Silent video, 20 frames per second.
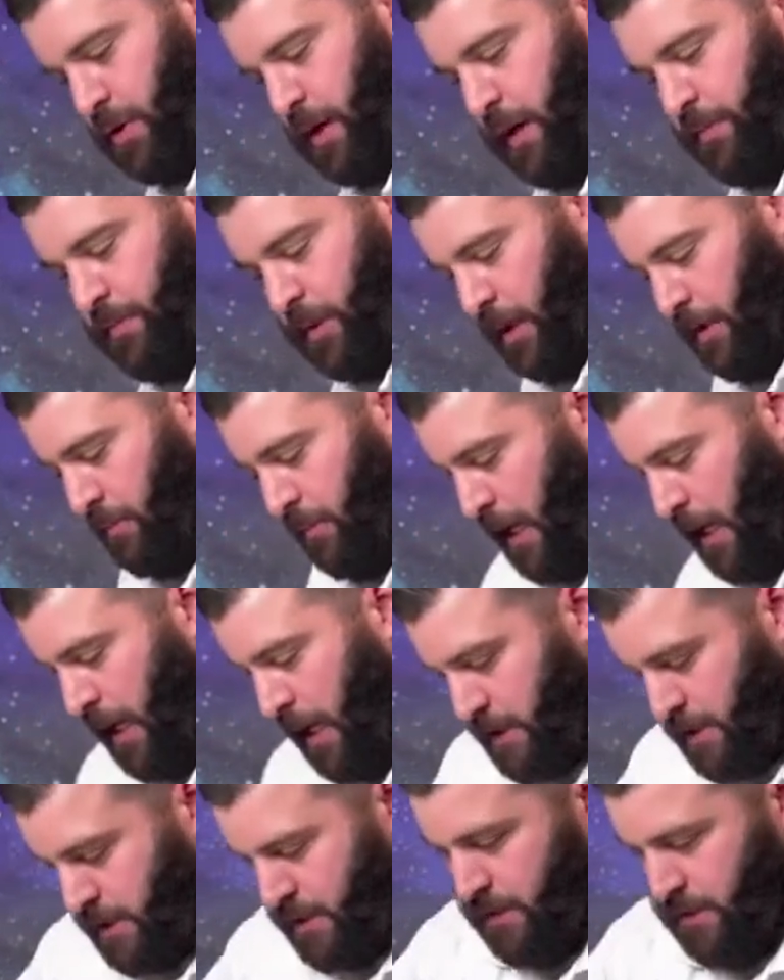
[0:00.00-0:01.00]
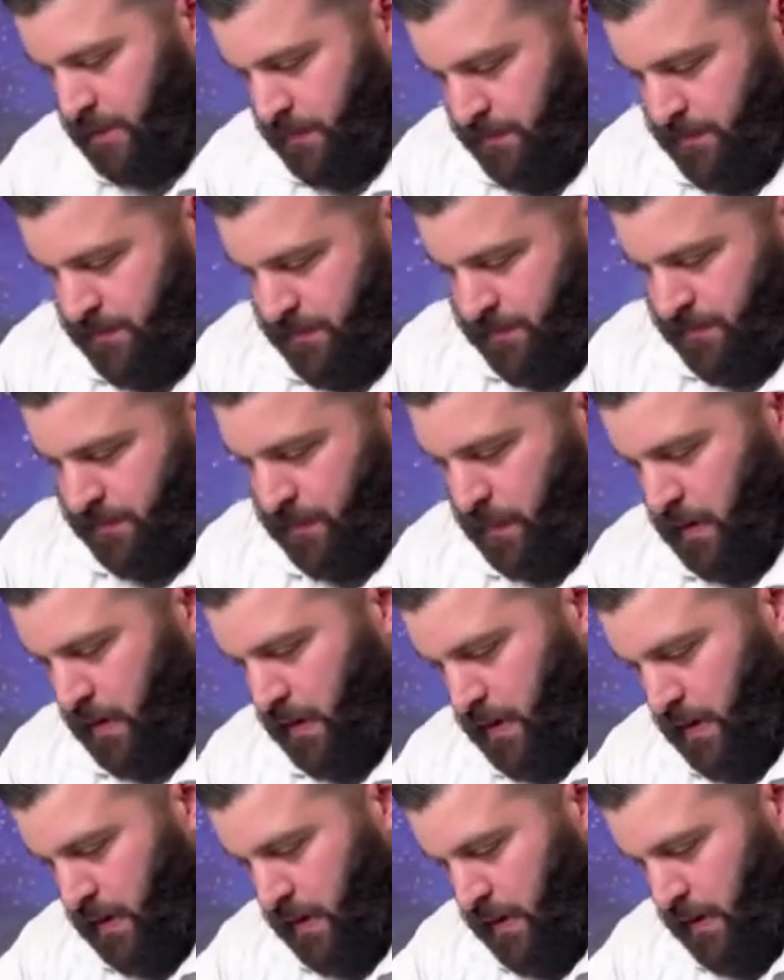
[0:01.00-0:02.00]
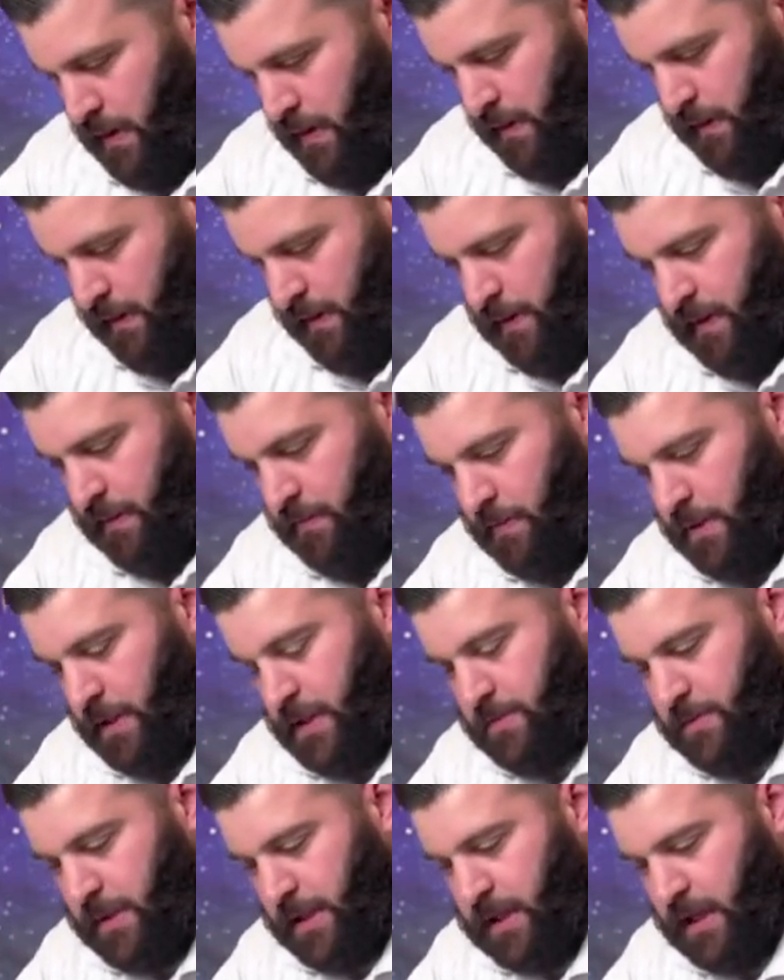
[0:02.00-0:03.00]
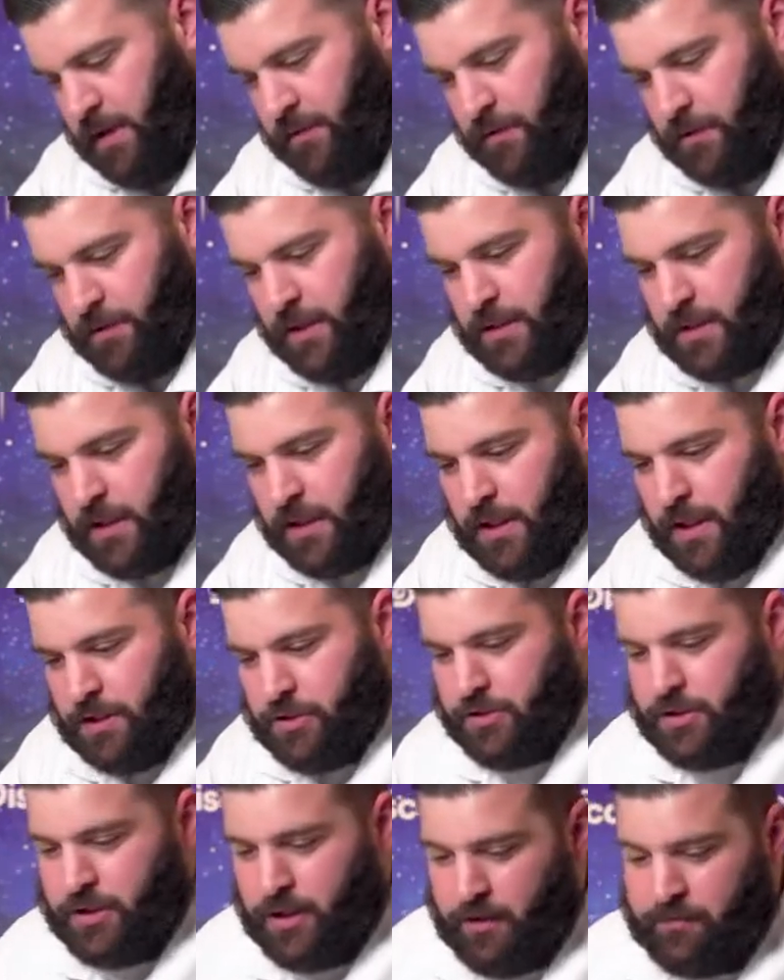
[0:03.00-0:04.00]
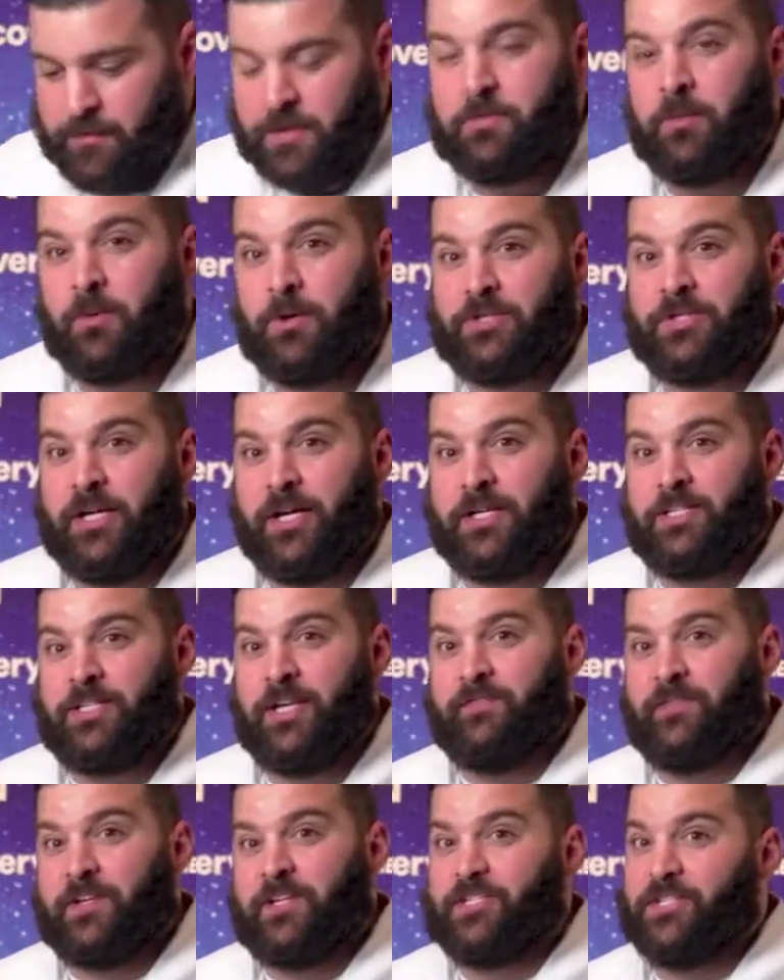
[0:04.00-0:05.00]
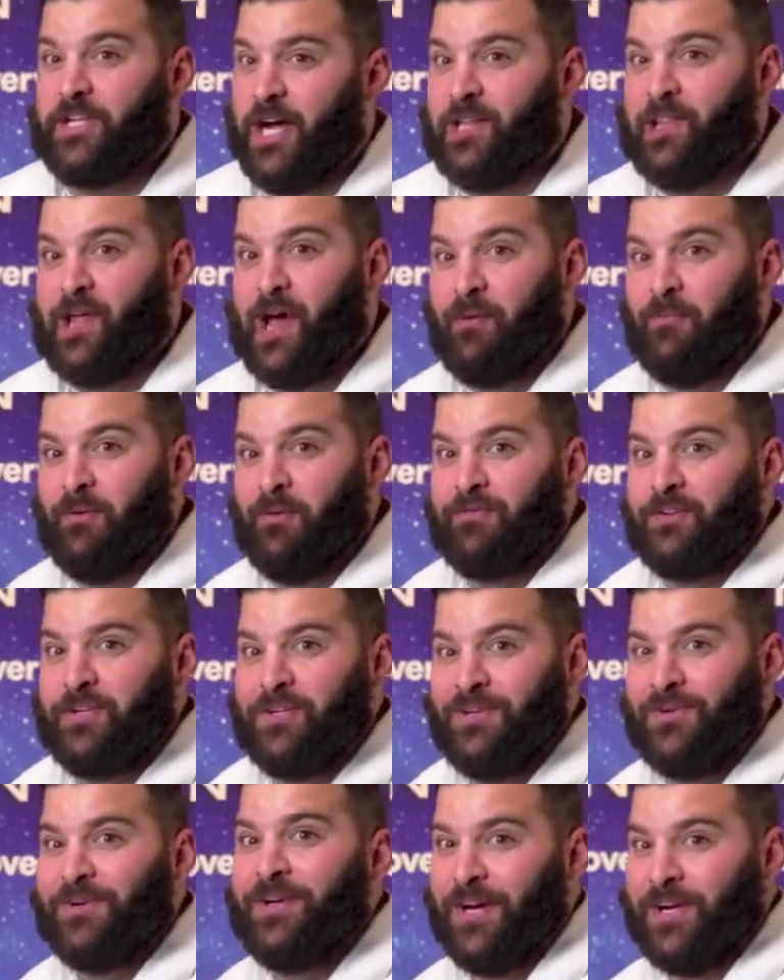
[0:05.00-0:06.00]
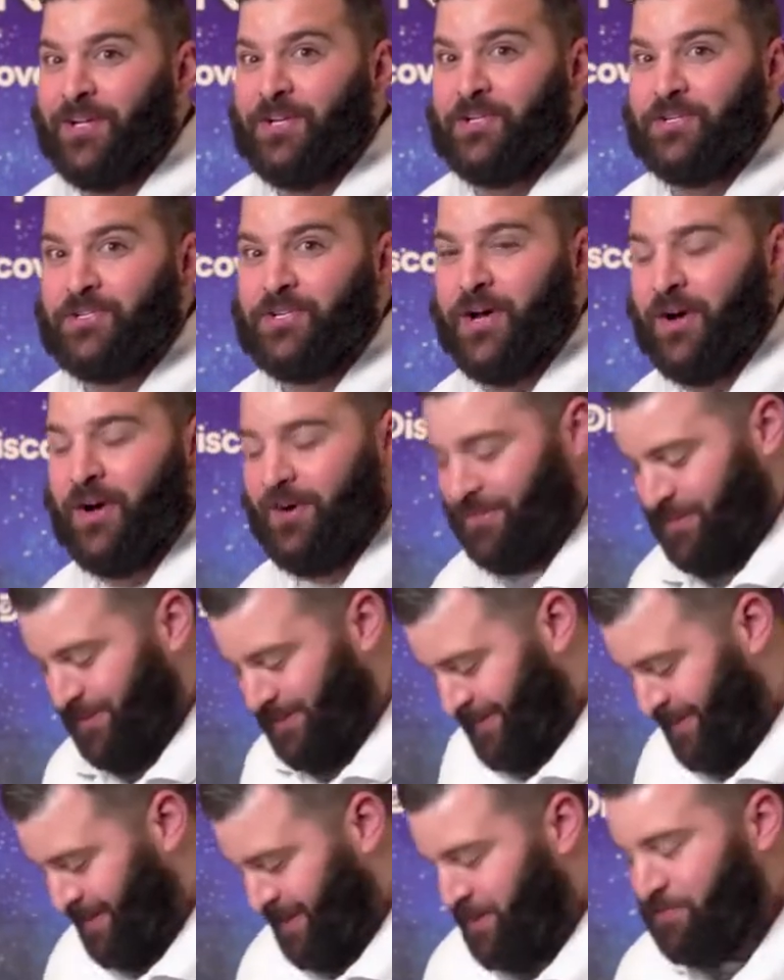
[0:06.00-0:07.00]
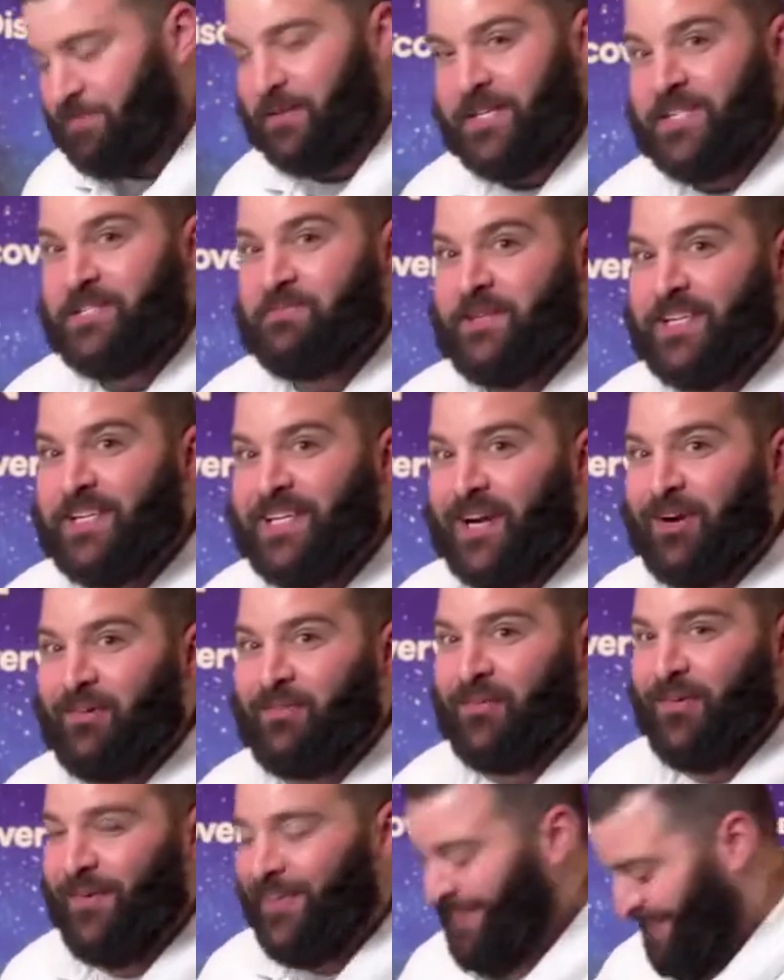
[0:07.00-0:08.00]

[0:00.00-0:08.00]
tripod box and please be careful not to cut yourself. Explore Scientific is not liable for you cutting yourself. Please be careful.